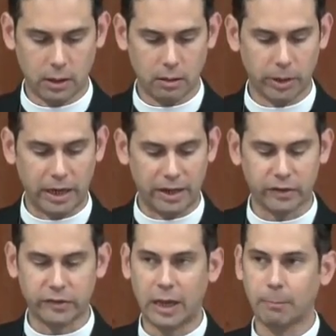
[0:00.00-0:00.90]
but as
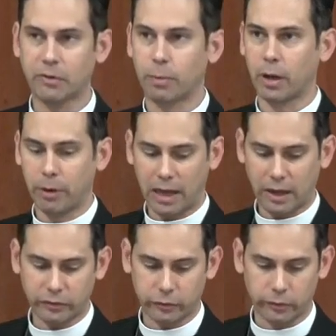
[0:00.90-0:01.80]
attempts by
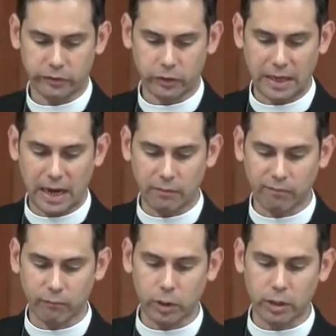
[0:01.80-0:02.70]
pastors to gain
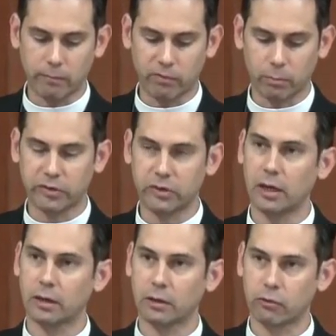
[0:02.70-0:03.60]
freedom from
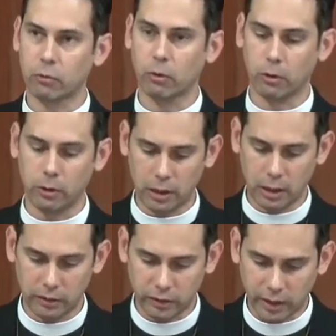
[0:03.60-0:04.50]
state control
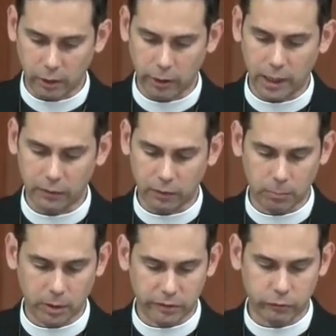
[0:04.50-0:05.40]
to carry out their
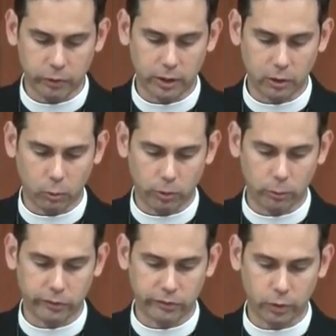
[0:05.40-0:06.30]
ministry in accord
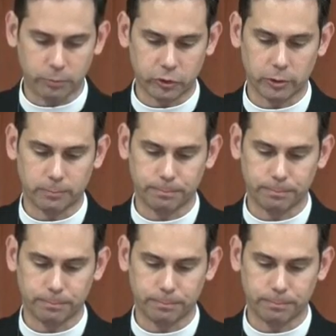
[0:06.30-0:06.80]
with Scripture.